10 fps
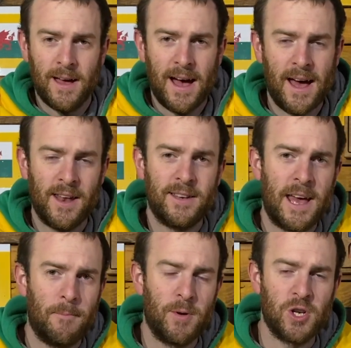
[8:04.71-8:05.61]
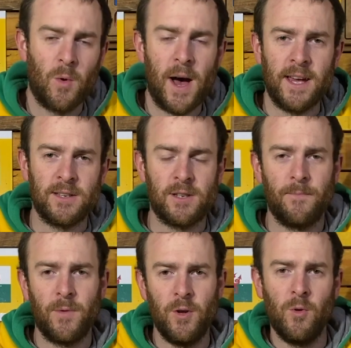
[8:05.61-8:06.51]
And temperature wise,
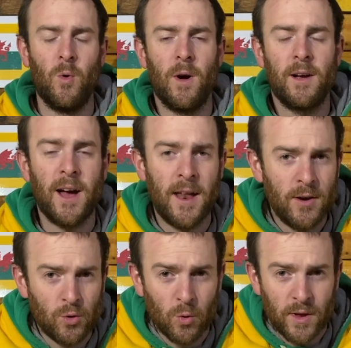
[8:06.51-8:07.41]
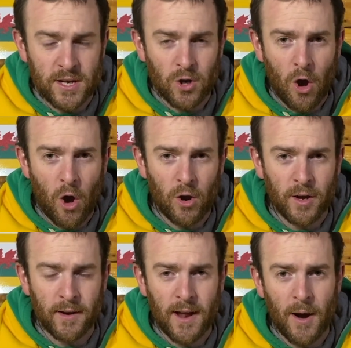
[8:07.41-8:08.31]
you can do this all
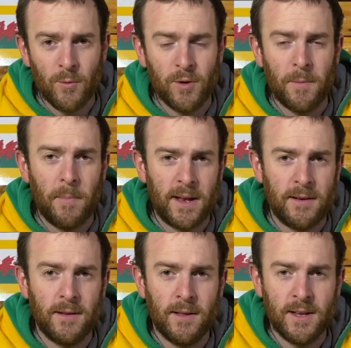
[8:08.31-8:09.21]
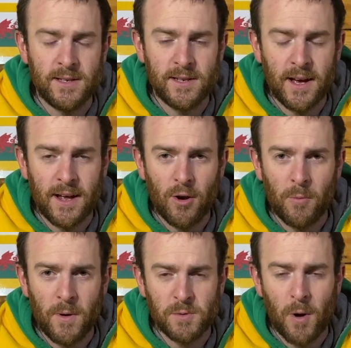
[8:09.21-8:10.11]
year round, but there's uh,
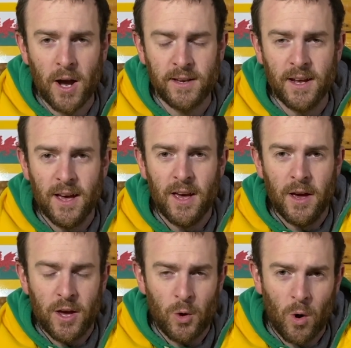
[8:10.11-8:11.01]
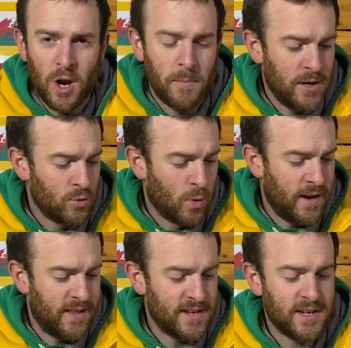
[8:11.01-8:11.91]
not much point. You want to be
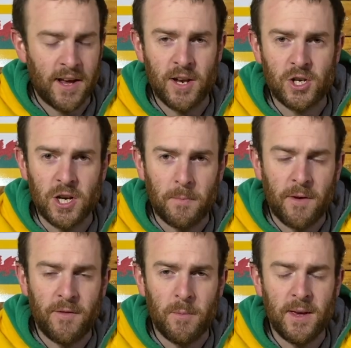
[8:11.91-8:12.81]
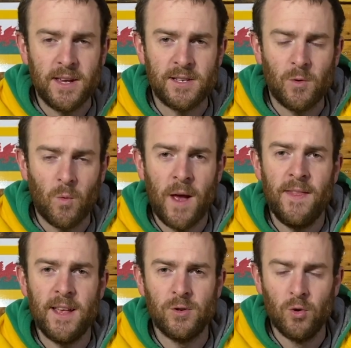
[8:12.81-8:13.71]
doing this kind of treatment for your bees when
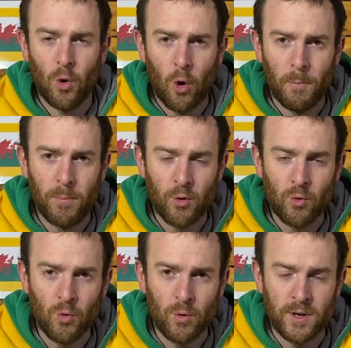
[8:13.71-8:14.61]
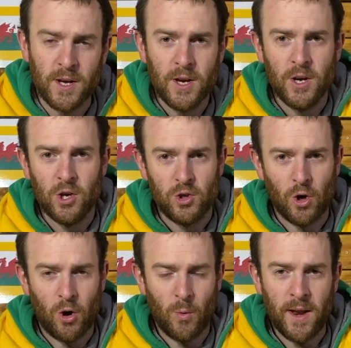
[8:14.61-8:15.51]
there's no brood.
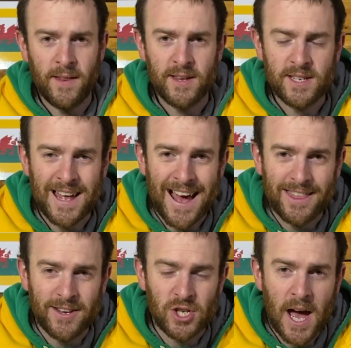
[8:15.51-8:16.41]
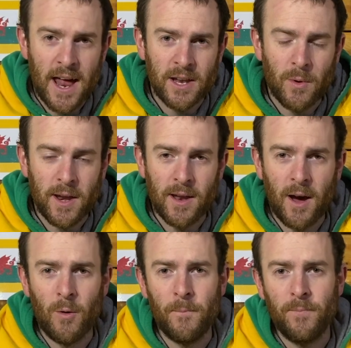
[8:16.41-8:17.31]
So we're in the start of January now.